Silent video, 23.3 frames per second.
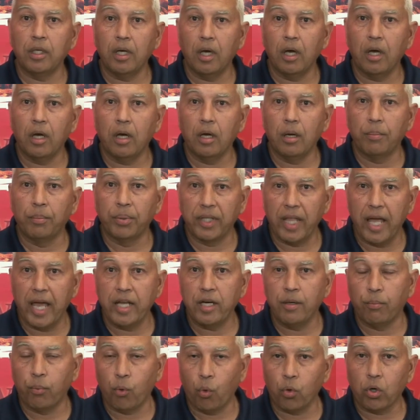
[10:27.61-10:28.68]
plan
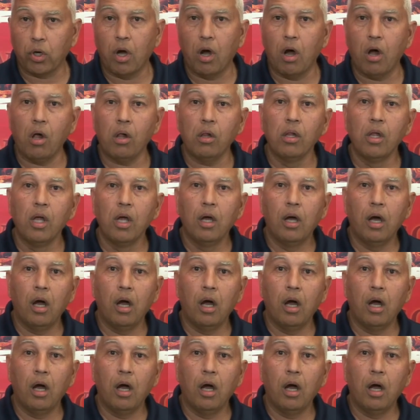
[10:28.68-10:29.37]
and protocol